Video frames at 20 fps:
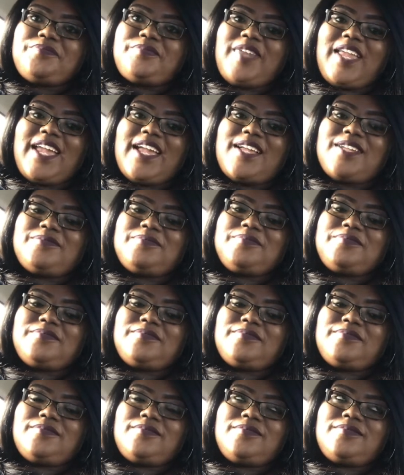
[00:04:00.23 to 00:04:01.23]

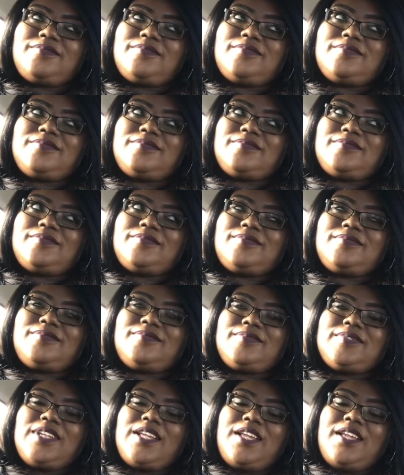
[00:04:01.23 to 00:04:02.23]

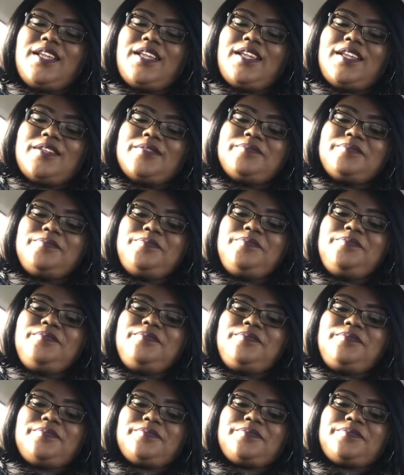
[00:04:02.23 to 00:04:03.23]

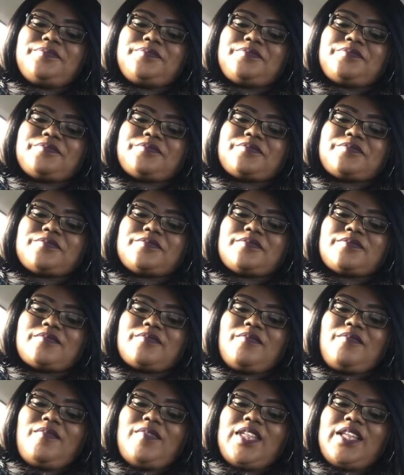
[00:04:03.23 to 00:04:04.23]

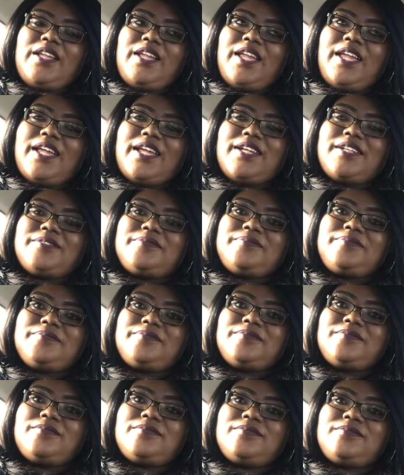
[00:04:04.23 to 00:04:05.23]

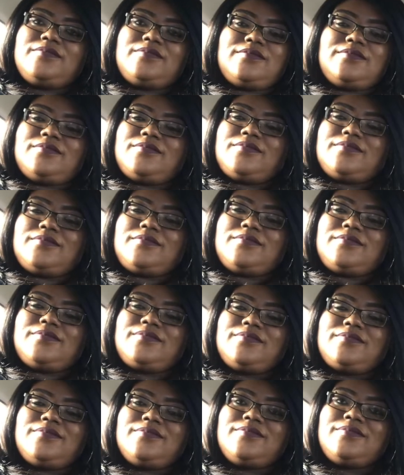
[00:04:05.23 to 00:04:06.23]

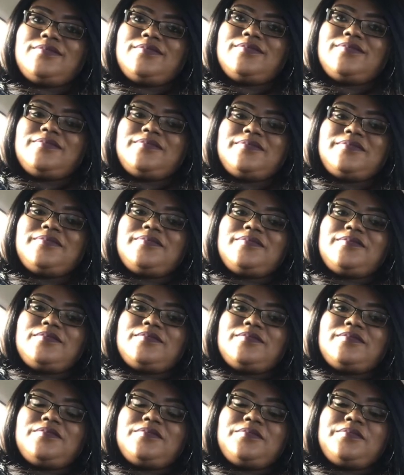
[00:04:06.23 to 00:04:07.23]

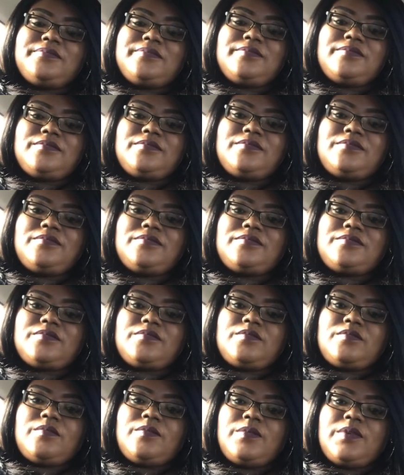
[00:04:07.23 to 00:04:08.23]
This person isn't speaking.